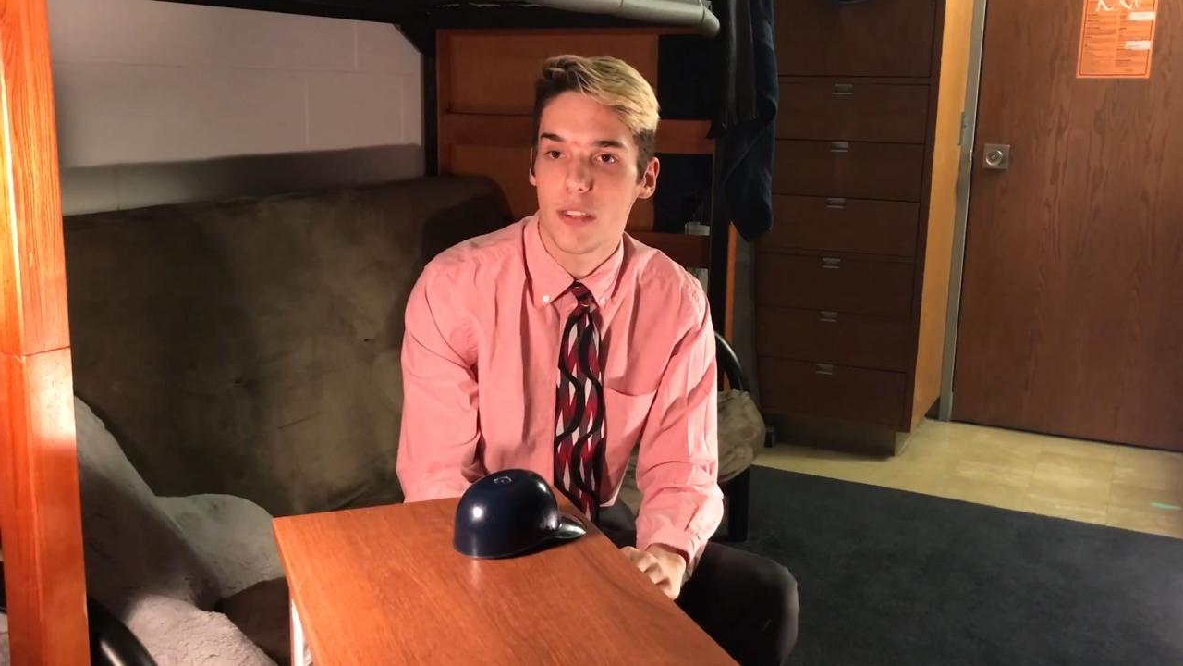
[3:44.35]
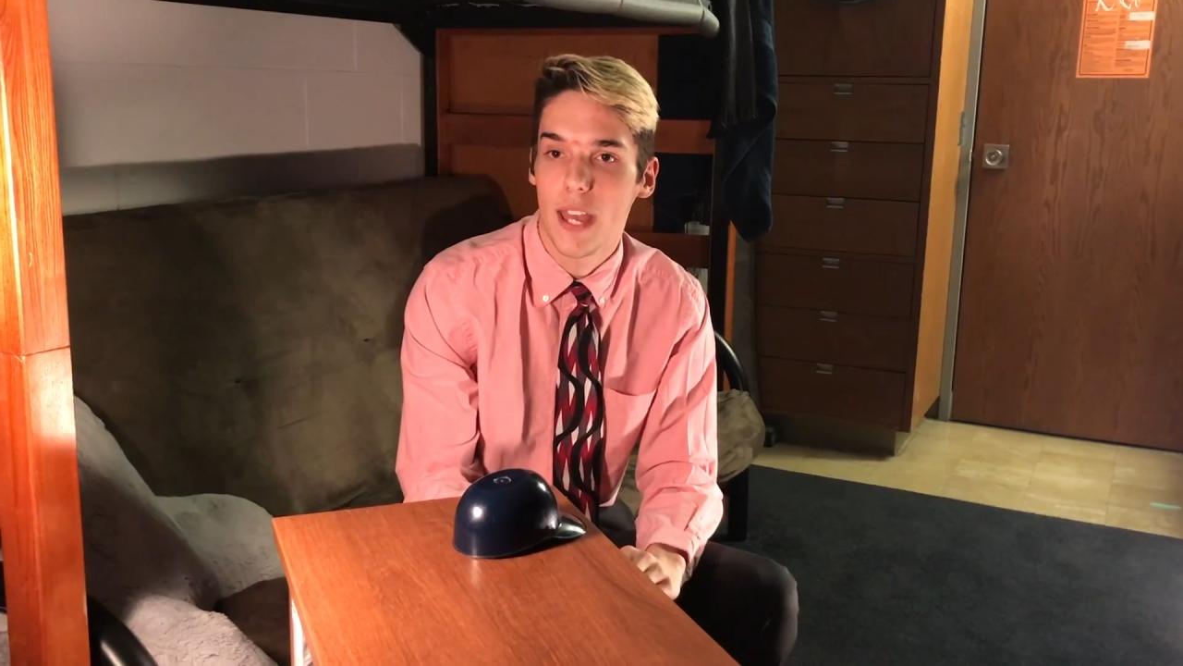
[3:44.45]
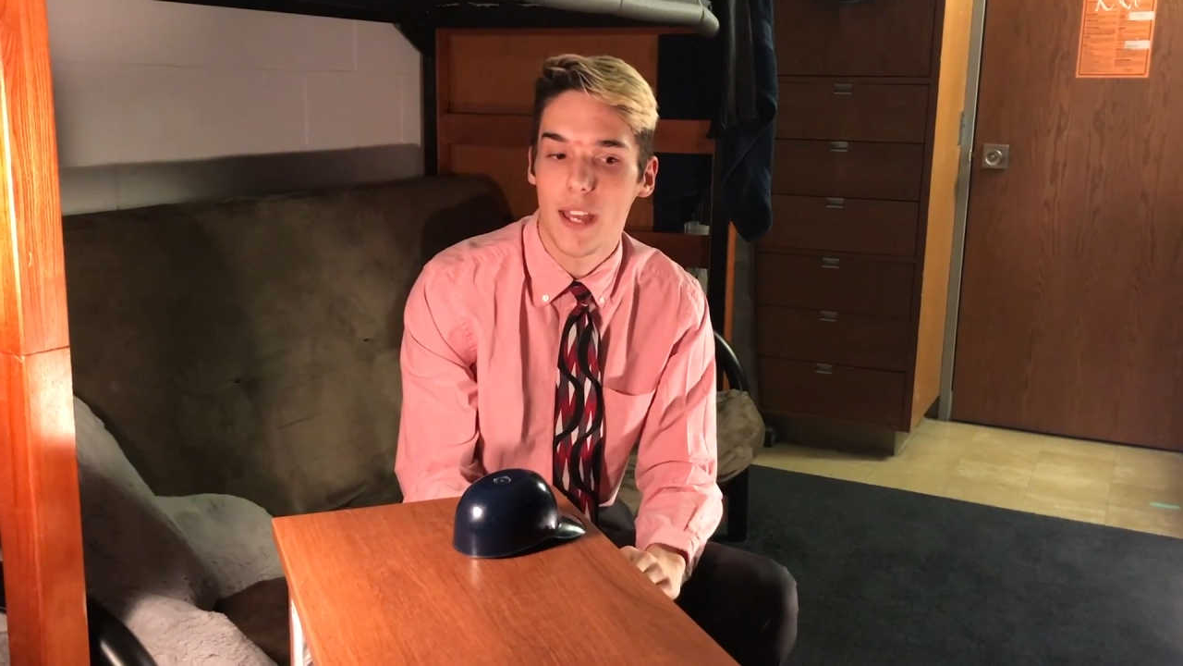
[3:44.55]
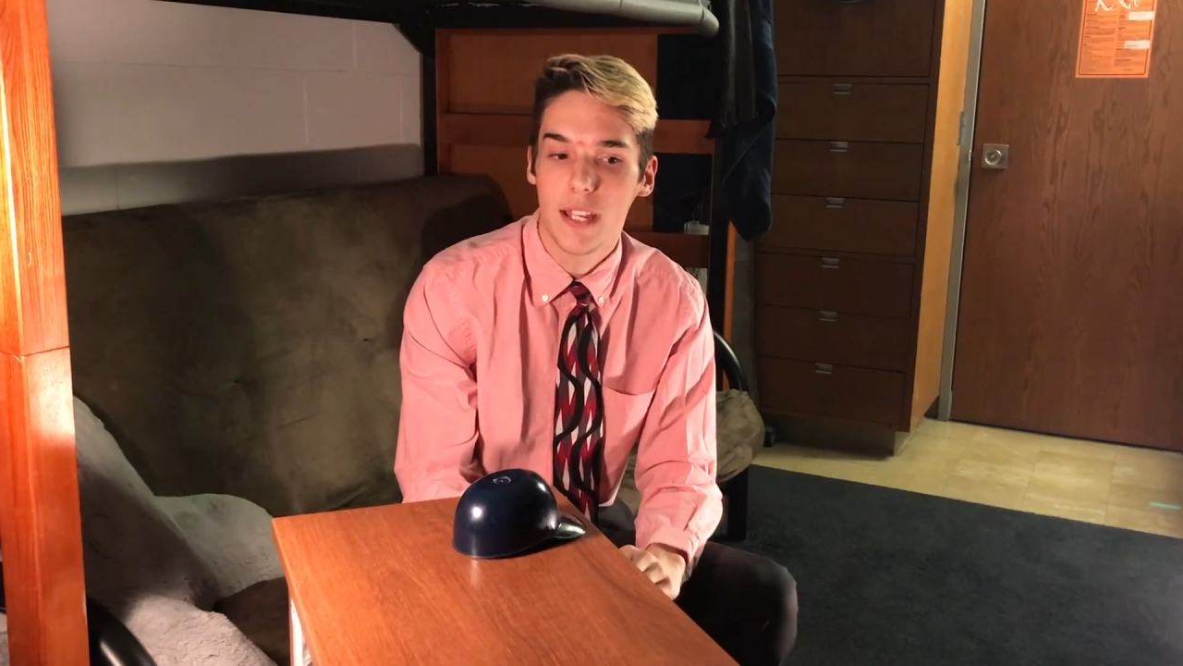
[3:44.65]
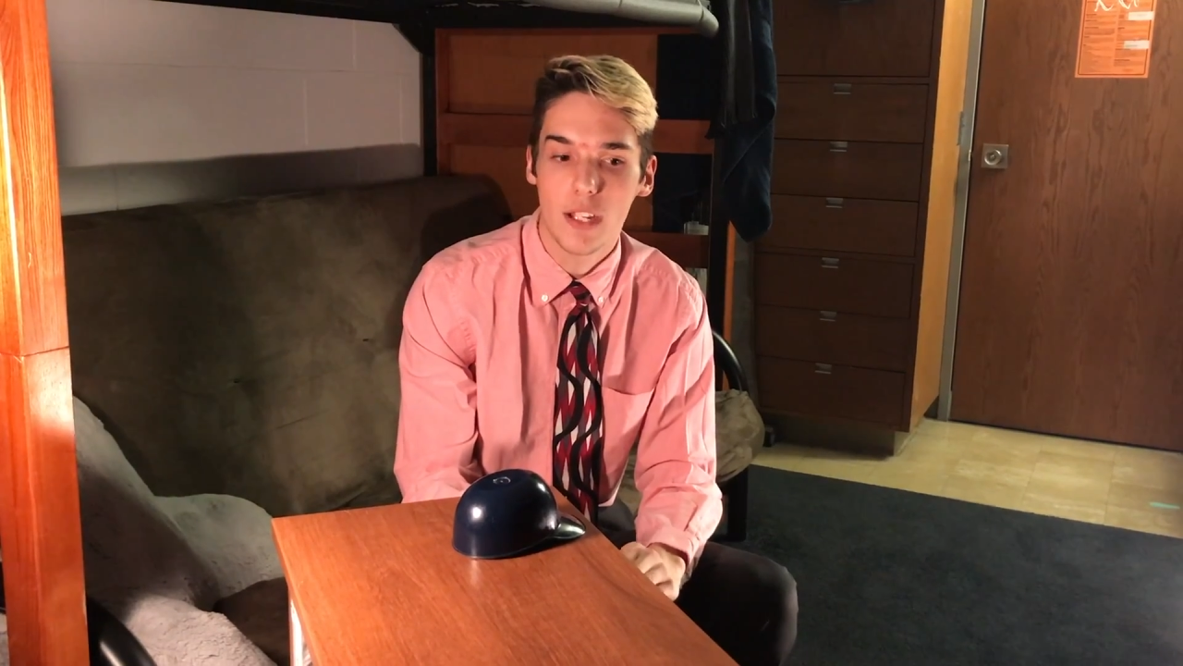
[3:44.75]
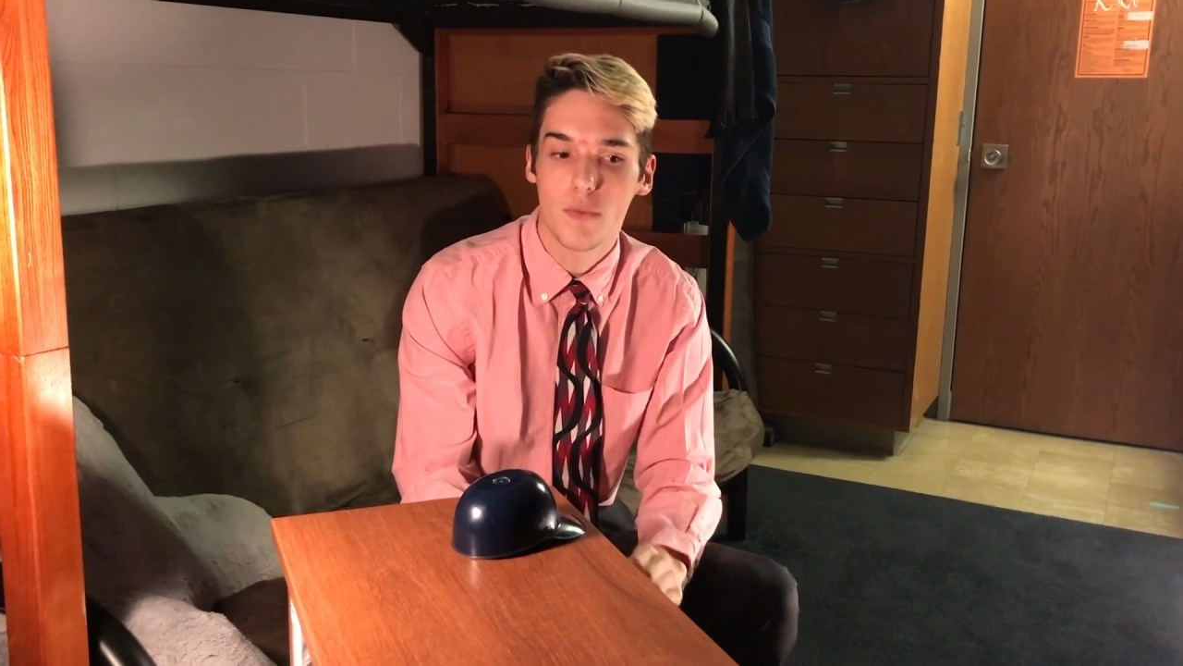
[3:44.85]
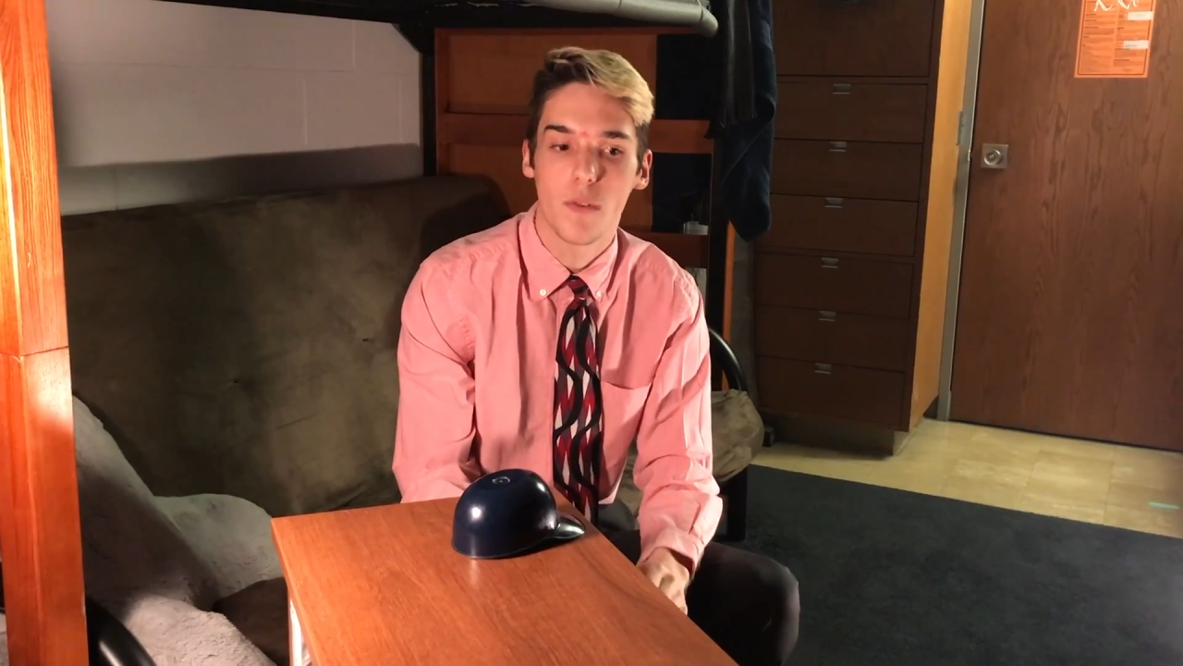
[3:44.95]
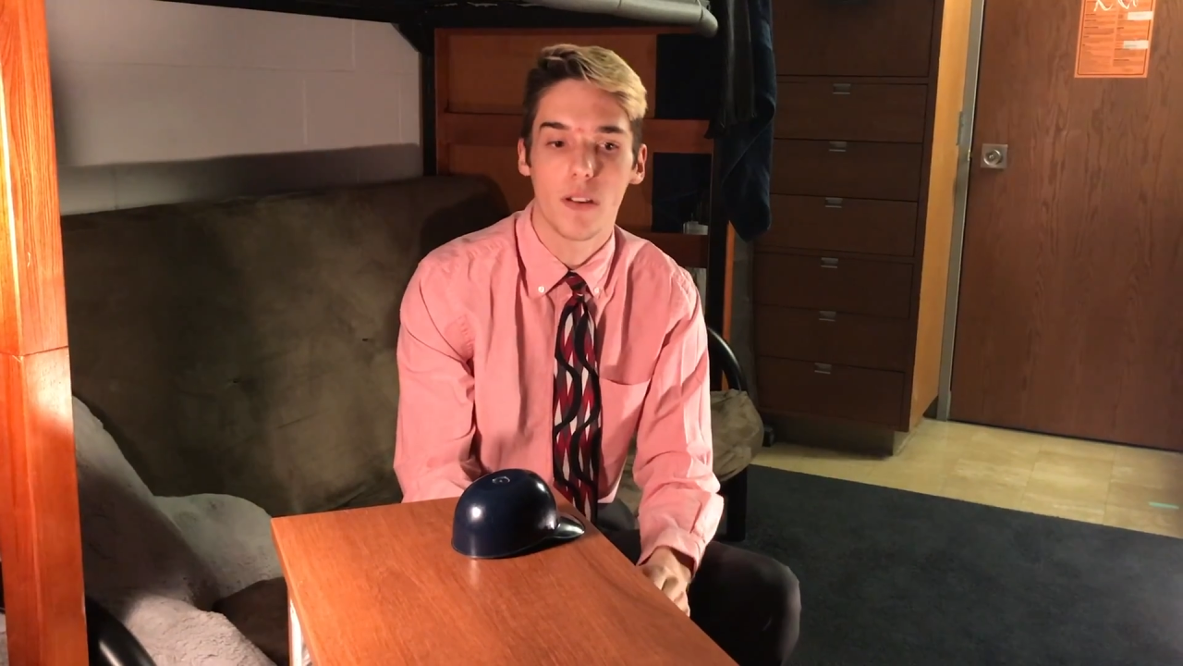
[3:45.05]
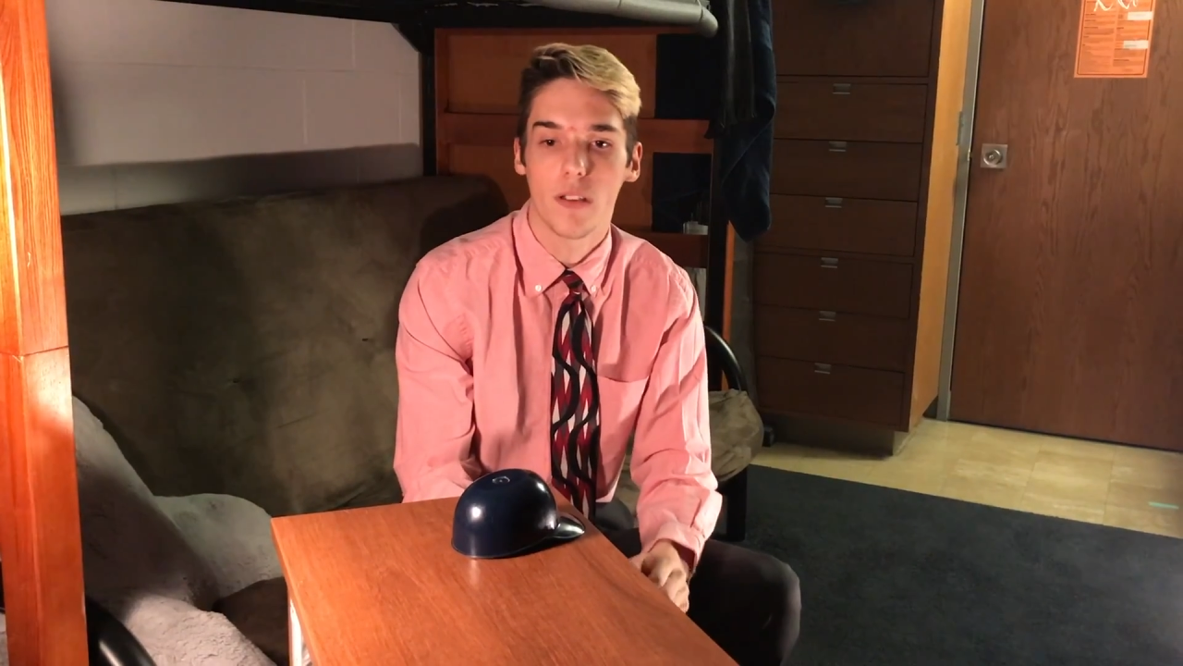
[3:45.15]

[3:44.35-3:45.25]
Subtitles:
that each one of